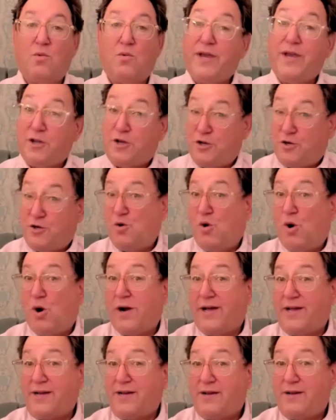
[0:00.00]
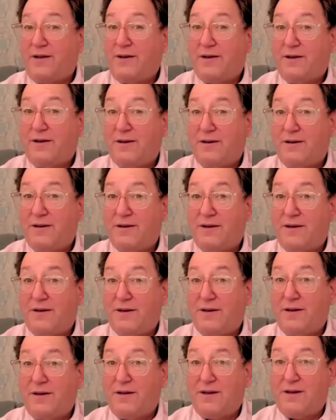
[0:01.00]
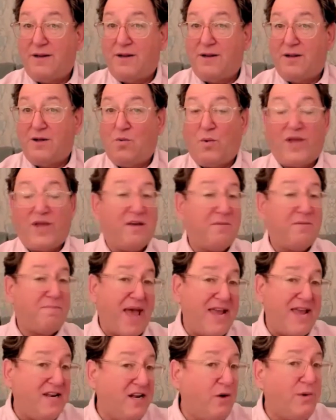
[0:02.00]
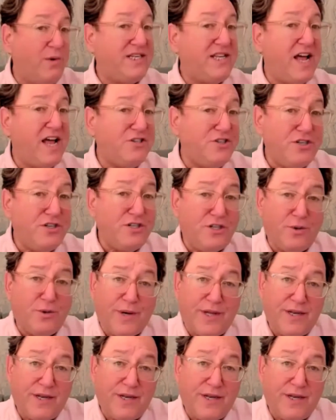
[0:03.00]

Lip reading: We could ignore it. We could pay no attention to